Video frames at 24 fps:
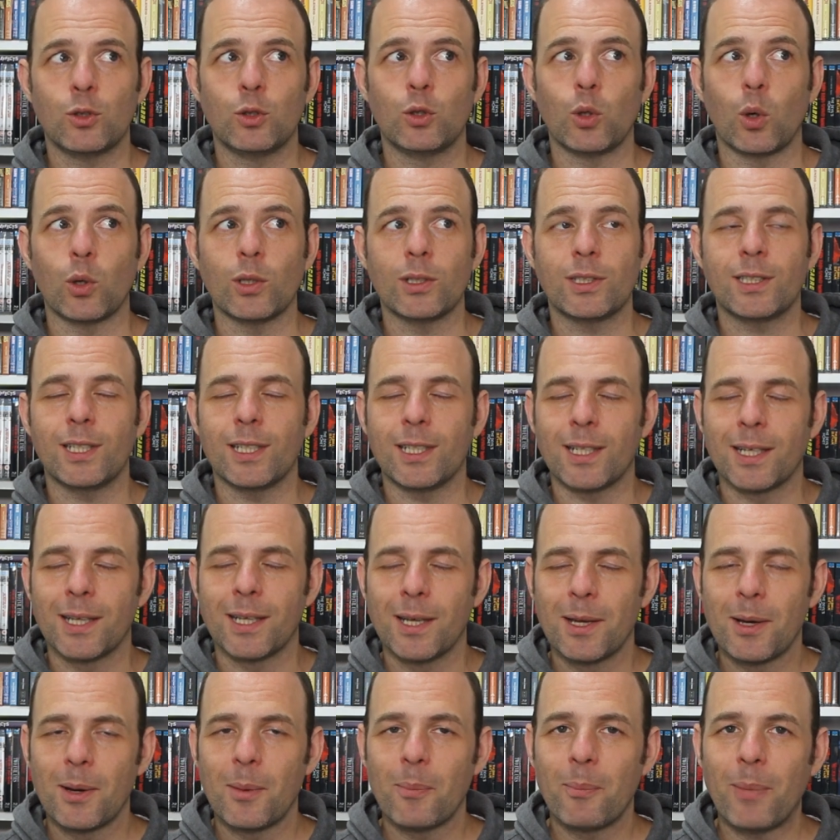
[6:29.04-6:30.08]
daunting
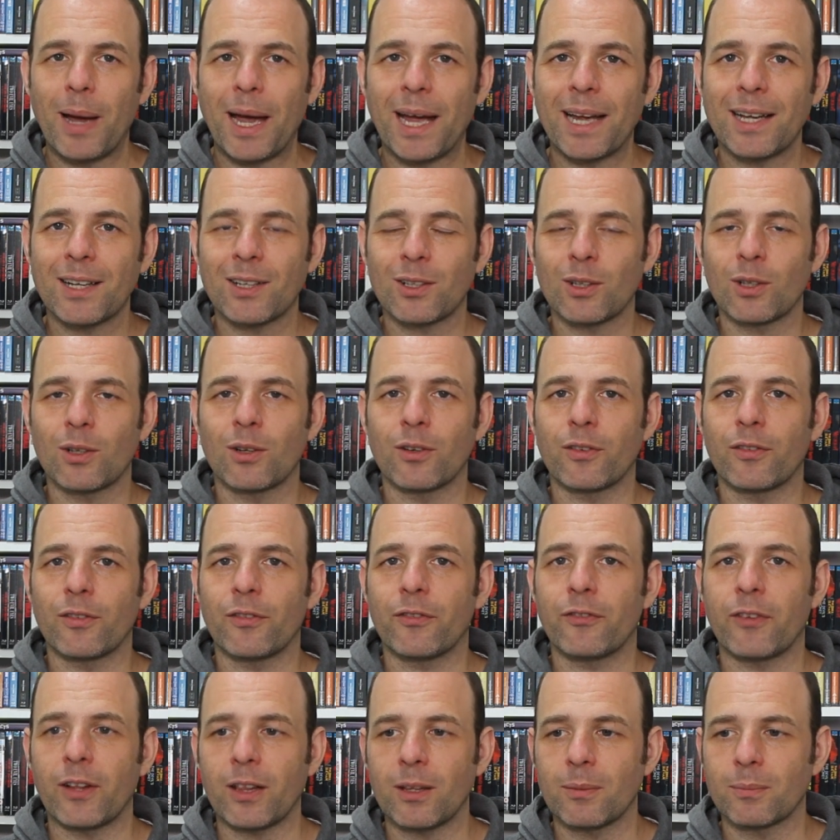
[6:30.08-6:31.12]
pile of
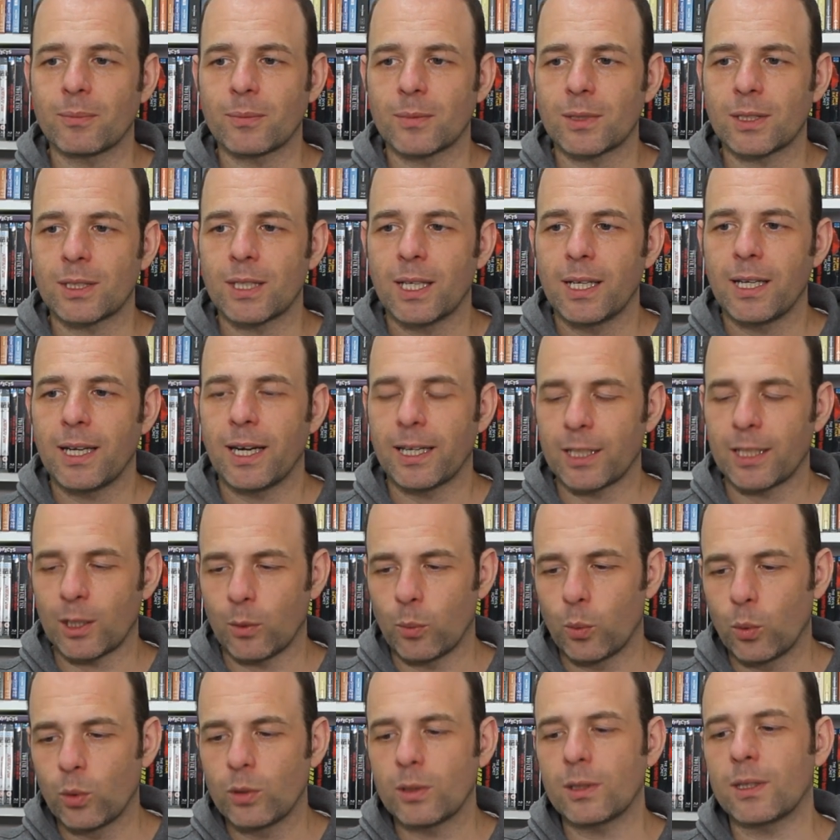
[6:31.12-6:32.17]
films and I
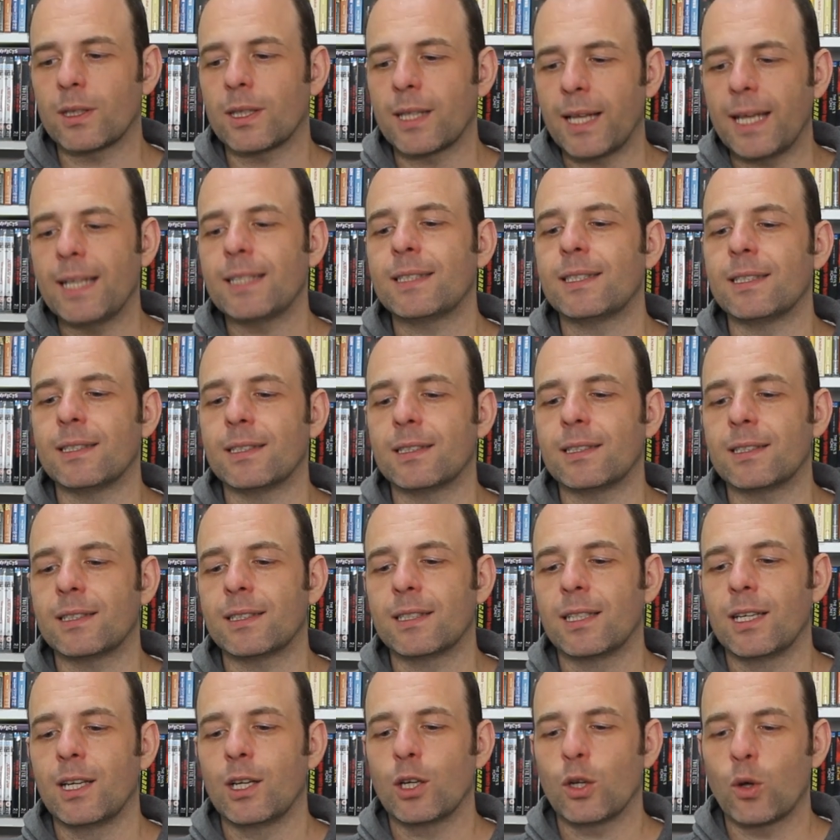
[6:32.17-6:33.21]
won't let it